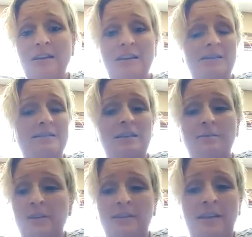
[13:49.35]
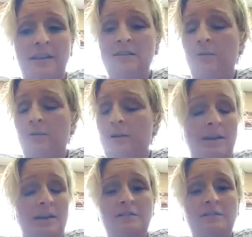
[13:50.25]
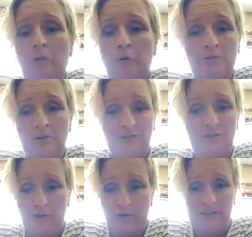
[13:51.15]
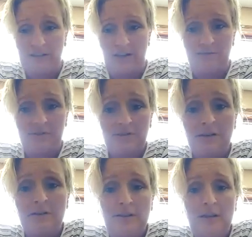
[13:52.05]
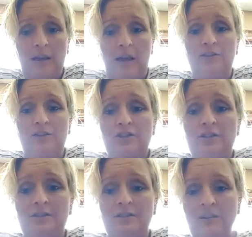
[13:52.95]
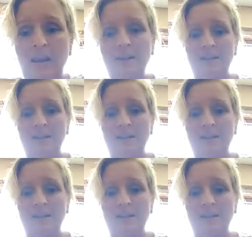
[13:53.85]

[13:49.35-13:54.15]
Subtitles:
is something that's going to be explosive to your teams. And just getting